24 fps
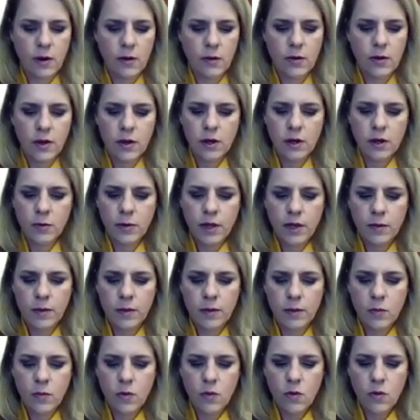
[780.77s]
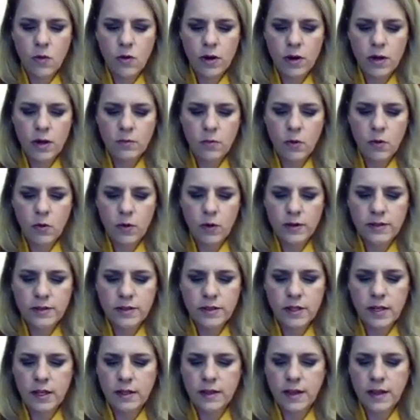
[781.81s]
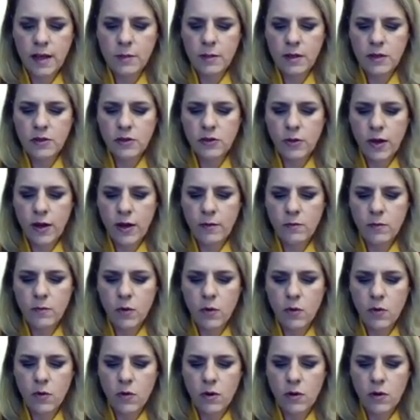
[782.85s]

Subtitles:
you're becoming more and more acidic. That means you have more